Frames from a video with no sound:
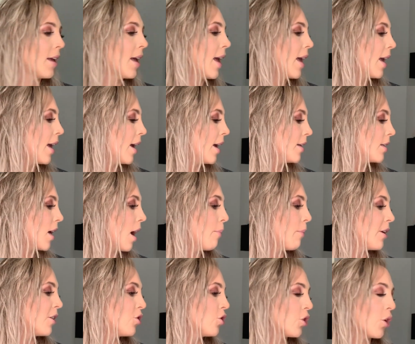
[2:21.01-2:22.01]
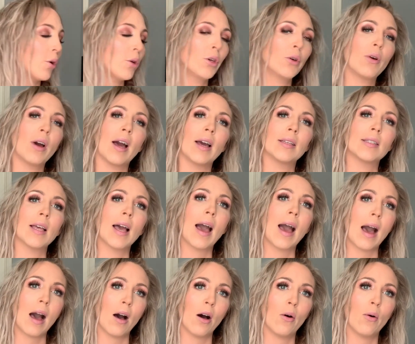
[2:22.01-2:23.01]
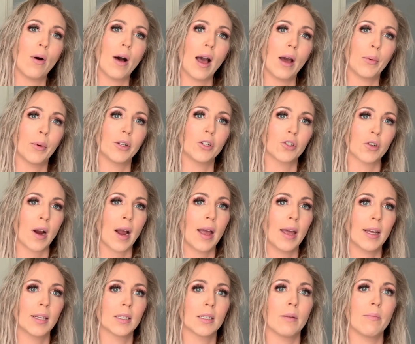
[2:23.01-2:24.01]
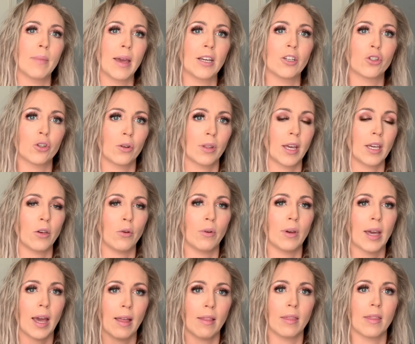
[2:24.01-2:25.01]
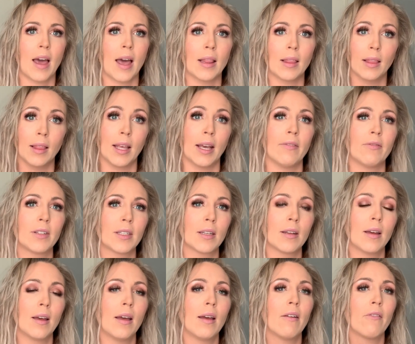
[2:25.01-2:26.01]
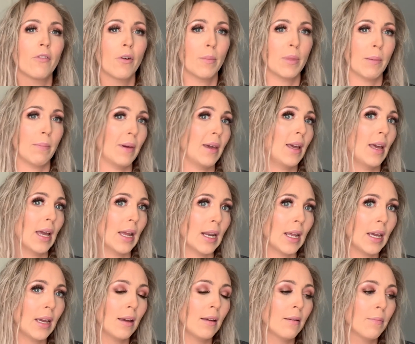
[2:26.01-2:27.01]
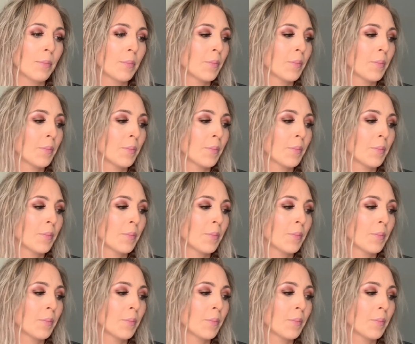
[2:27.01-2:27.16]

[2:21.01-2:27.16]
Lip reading: and I'm gonna show you guys how I would dry it to make sure that you get that lift from the beginning.